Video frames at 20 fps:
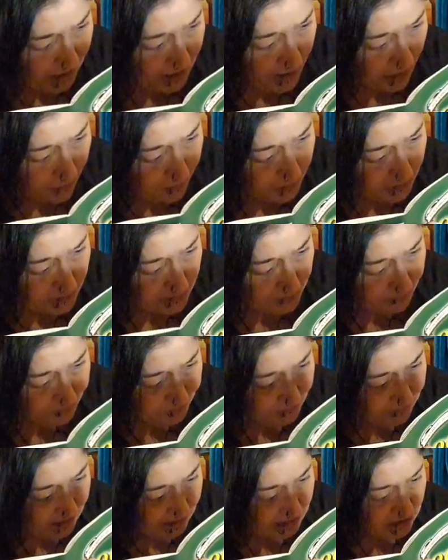by others.
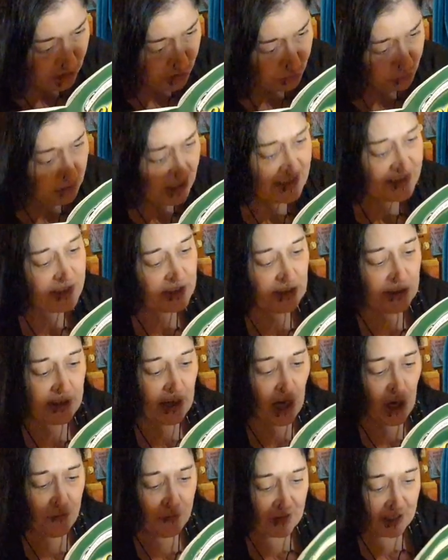He is dressed in
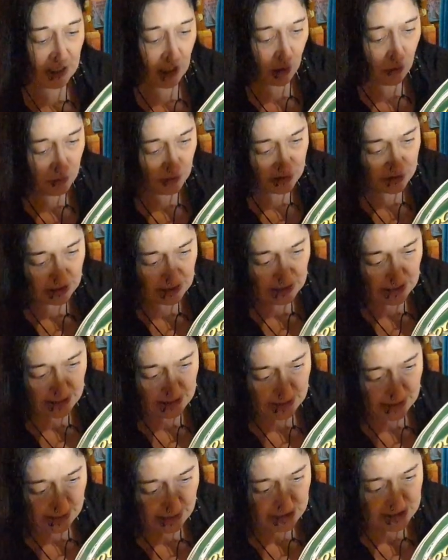an overcoat
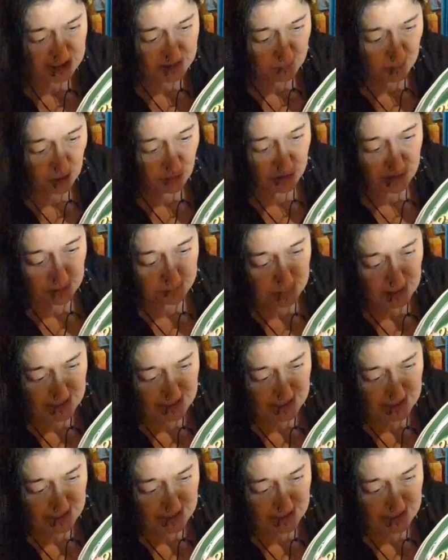and smokes a